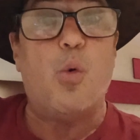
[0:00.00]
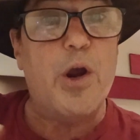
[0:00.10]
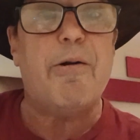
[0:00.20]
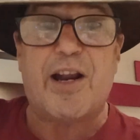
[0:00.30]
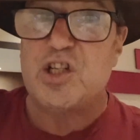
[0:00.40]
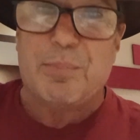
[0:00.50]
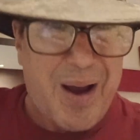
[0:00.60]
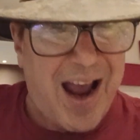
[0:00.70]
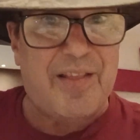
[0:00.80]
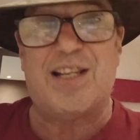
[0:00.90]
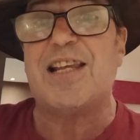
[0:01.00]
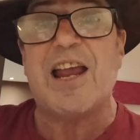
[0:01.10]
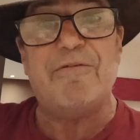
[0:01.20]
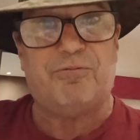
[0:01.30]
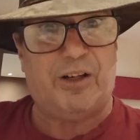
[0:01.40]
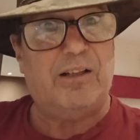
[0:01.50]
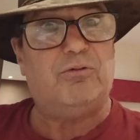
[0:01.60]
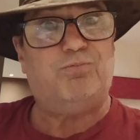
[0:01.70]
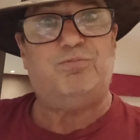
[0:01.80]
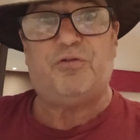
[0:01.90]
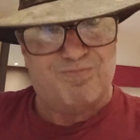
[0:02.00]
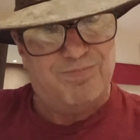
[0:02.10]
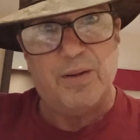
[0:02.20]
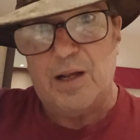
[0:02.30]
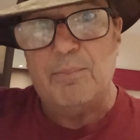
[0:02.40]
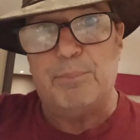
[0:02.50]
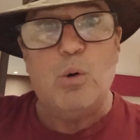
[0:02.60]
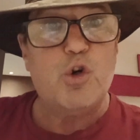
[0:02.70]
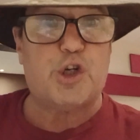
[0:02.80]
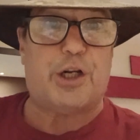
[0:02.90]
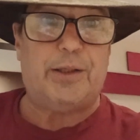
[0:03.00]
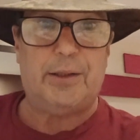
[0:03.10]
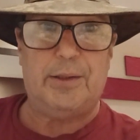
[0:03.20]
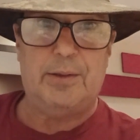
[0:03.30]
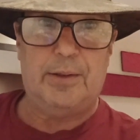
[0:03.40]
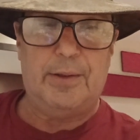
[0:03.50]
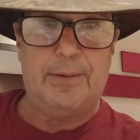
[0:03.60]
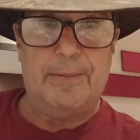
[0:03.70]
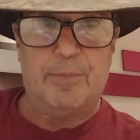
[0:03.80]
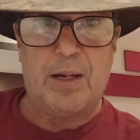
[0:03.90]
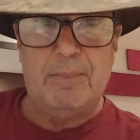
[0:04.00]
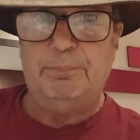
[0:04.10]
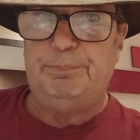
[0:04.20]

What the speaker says: we're actually part of the same fucking bullshit. Okay?